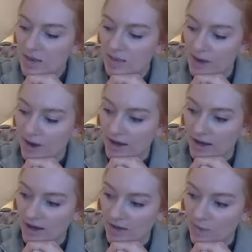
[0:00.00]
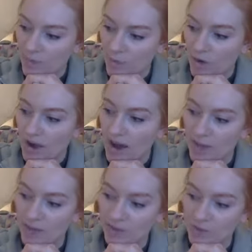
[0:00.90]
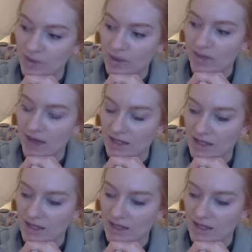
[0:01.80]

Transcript: but what happens within that